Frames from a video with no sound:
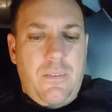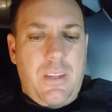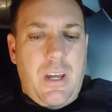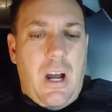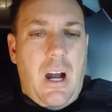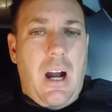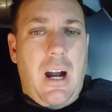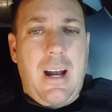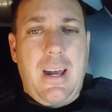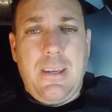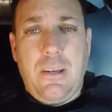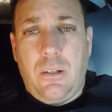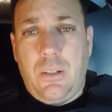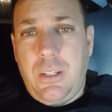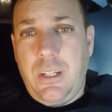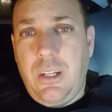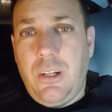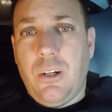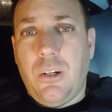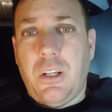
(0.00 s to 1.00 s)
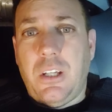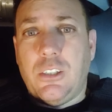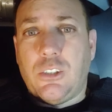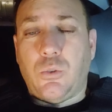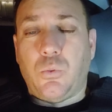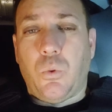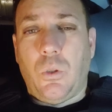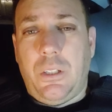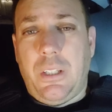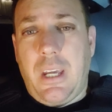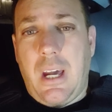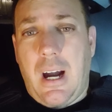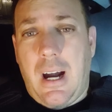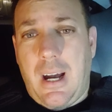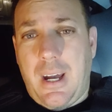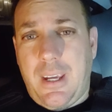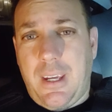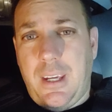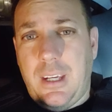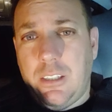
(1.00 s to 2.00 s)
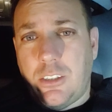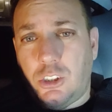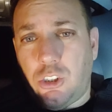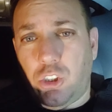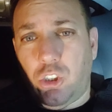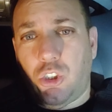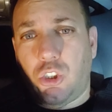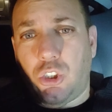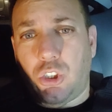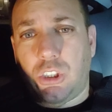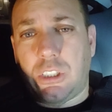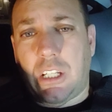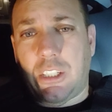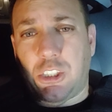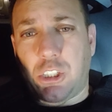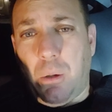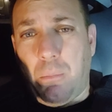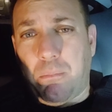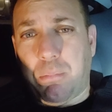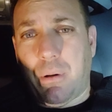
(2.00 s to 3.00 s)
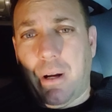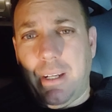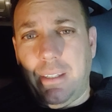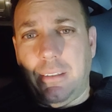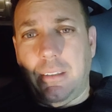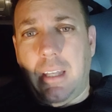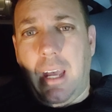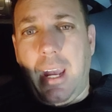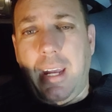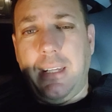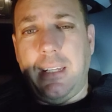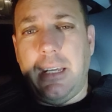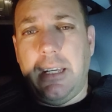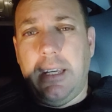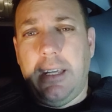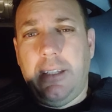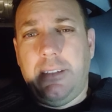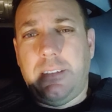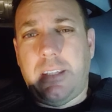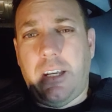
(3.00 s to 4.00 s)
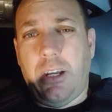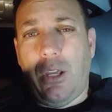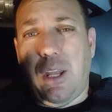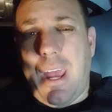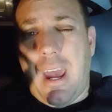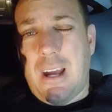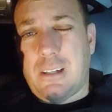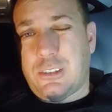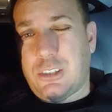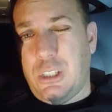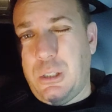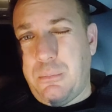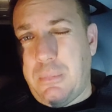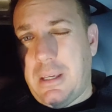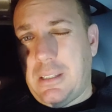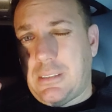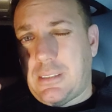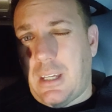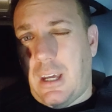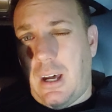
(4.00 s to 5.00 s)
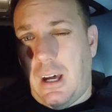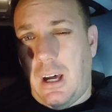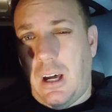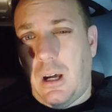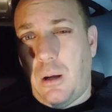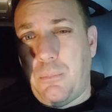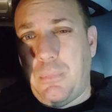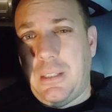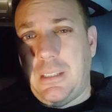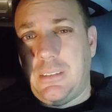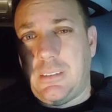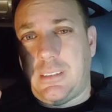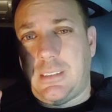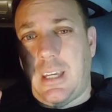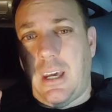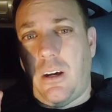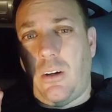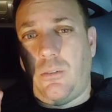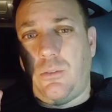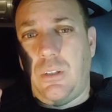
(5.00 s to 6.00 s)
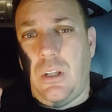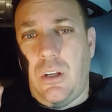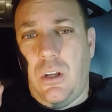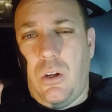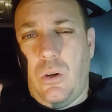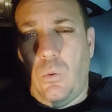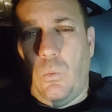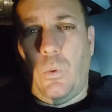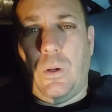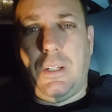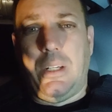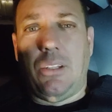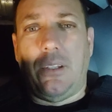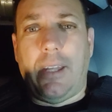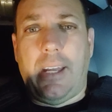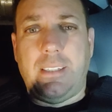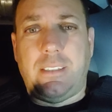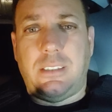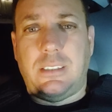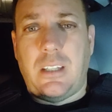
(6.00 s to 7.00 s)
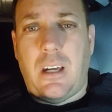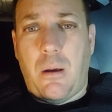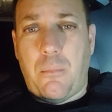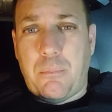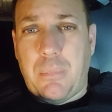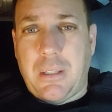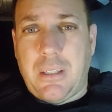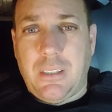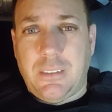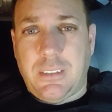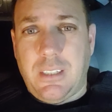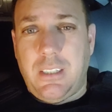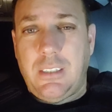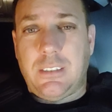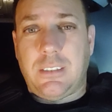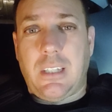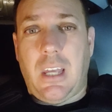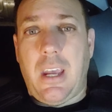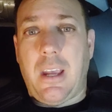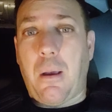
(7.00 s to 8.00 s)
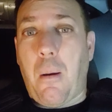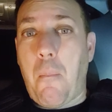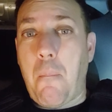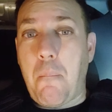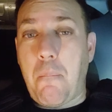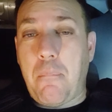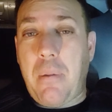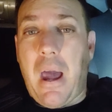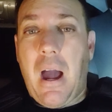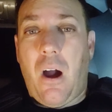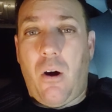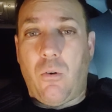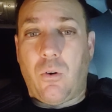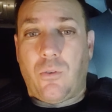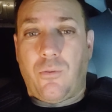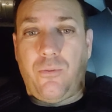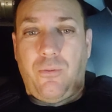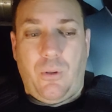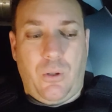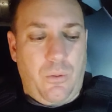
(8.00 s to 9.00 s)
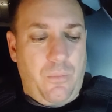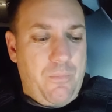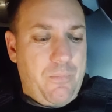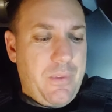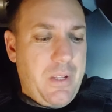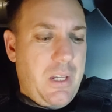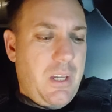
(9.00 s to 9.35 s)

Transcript: The high on here is really high. It's such a bright light that it actually makes a humming sound when it lights up because it is like powerful.